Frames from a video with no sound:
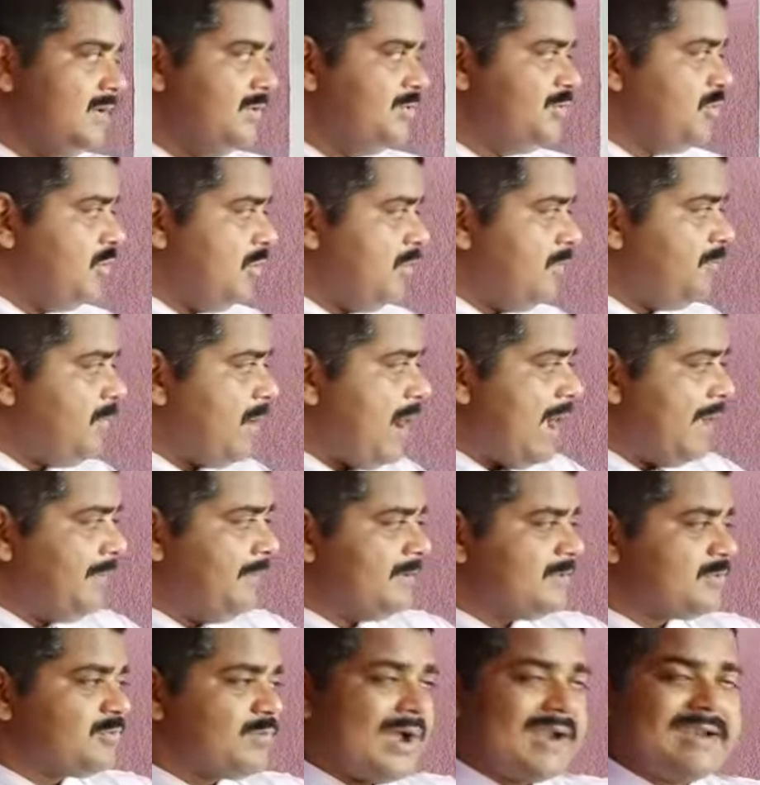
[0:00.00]
So
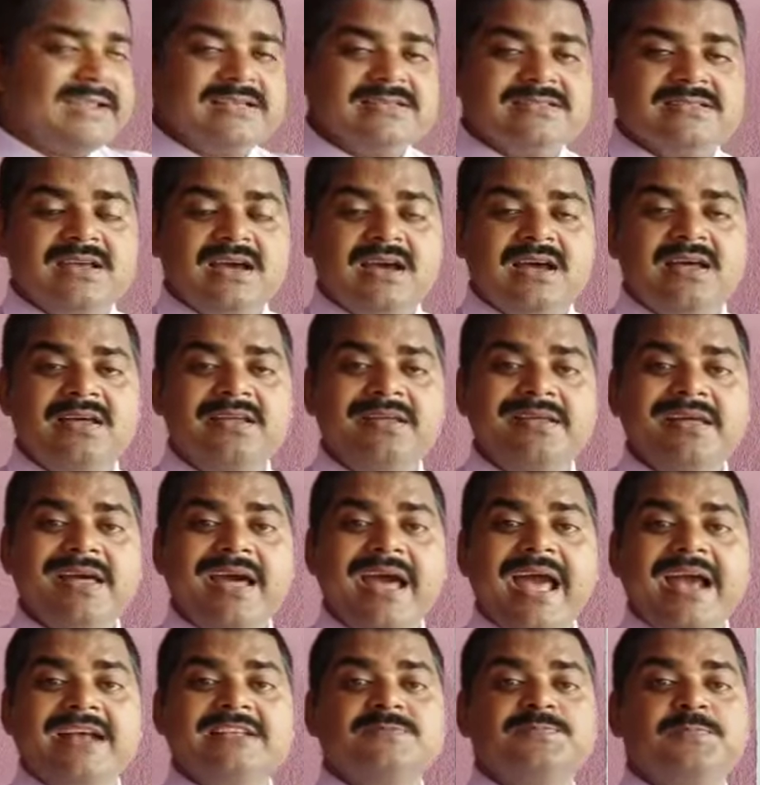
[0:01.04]
5 square is the
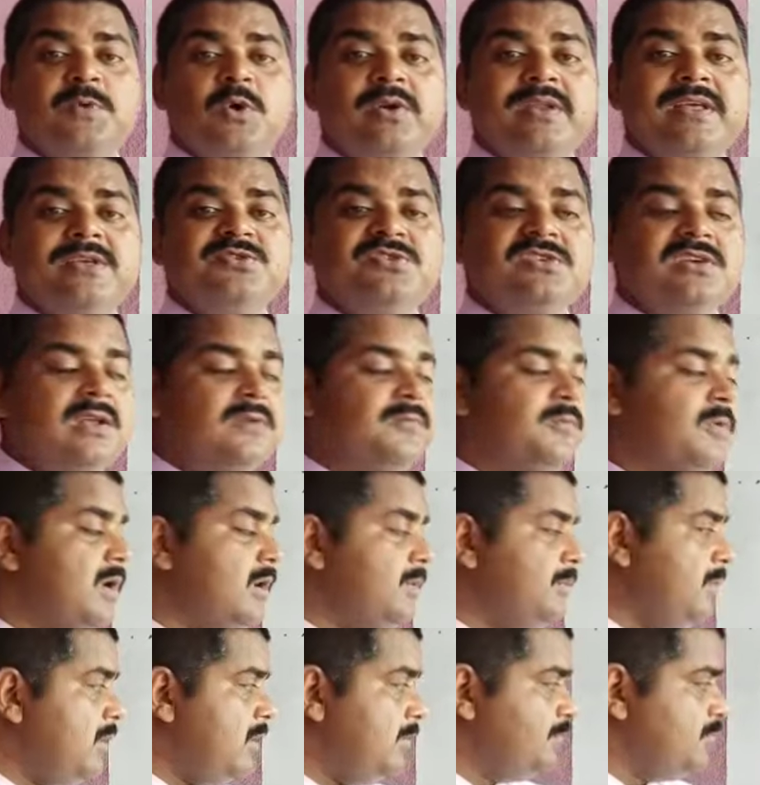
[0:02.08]
exponential
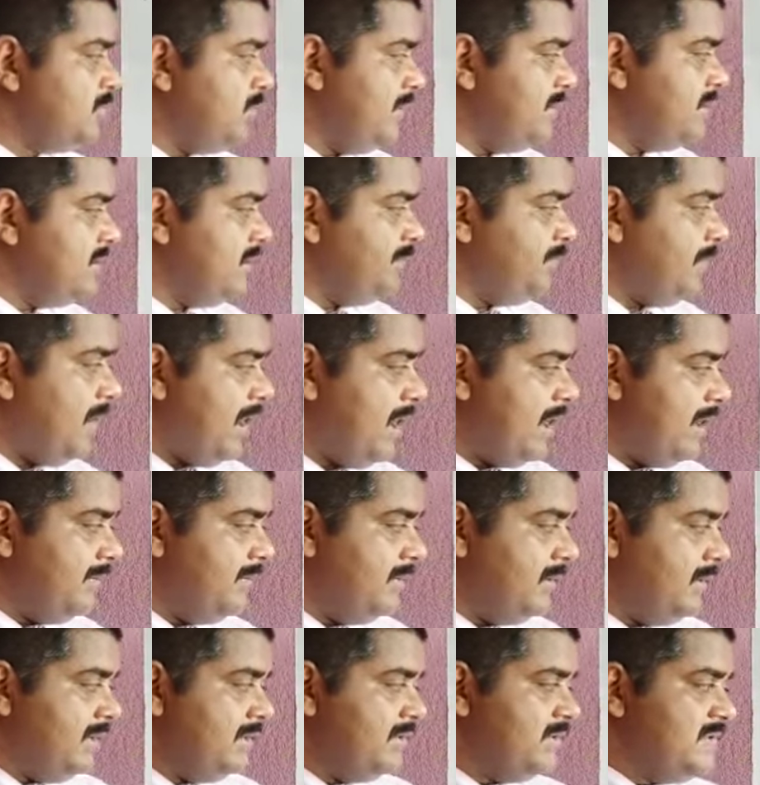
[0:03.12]
form of
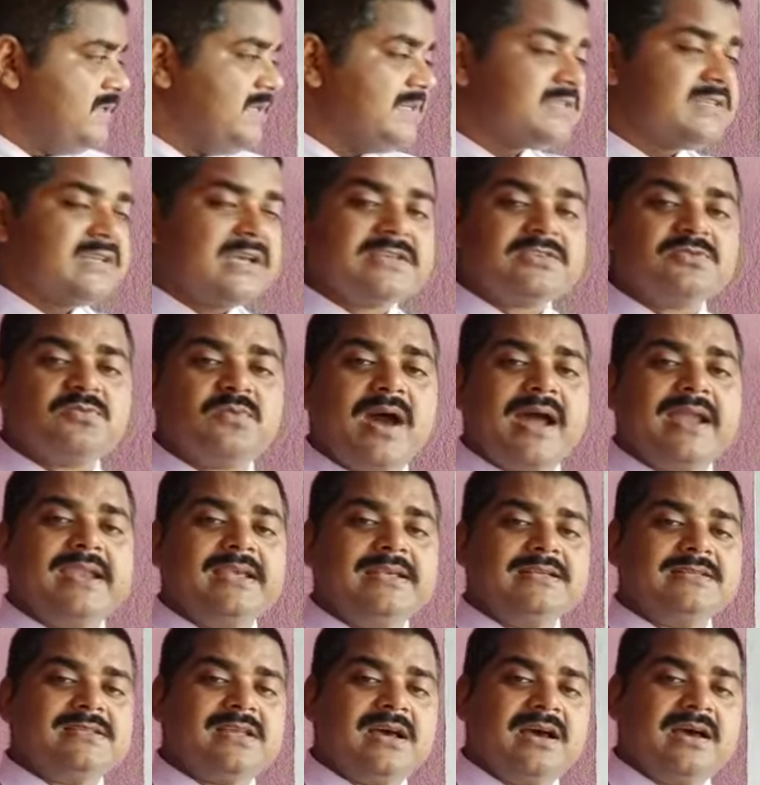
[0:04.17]
25. 6 square
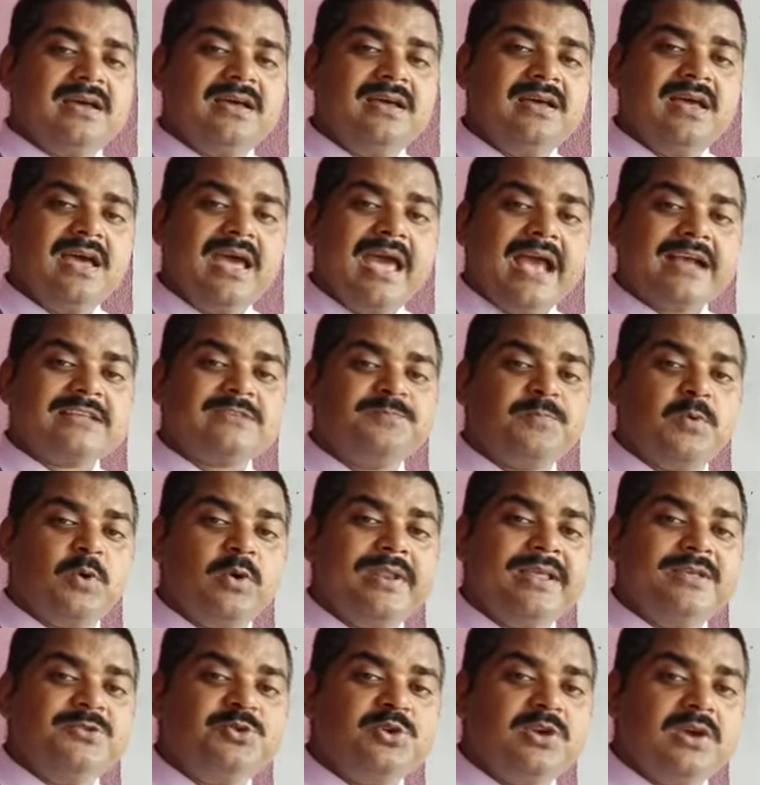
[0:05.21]
is the
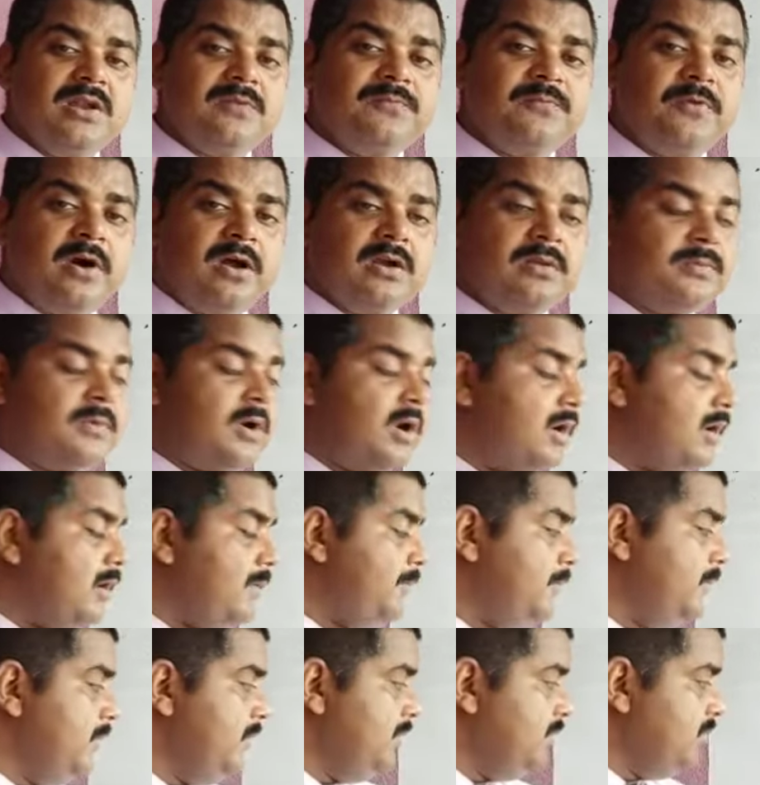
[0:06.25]
exponential form
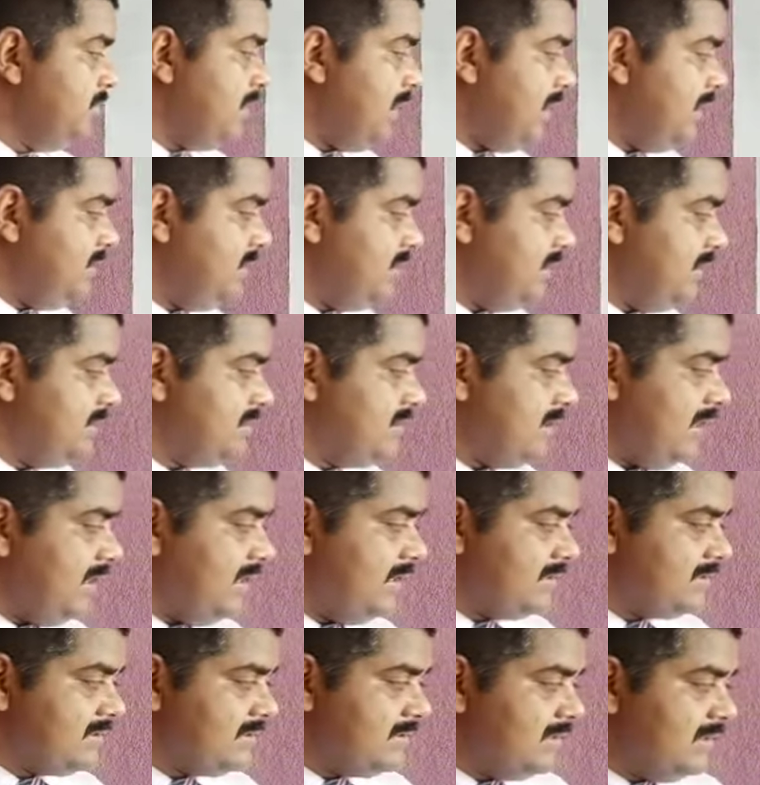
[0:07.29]
of
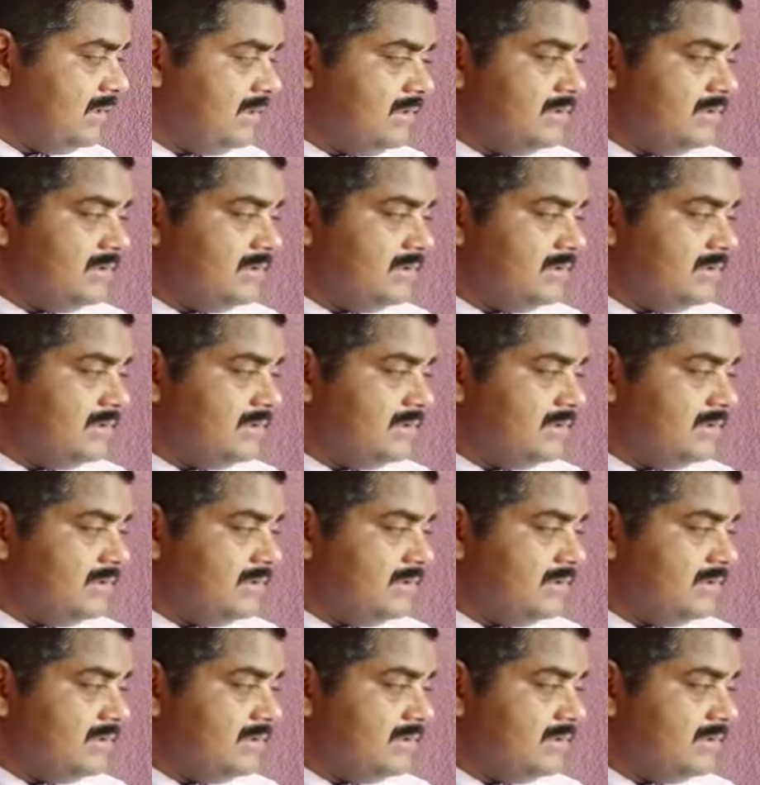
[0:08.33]
36.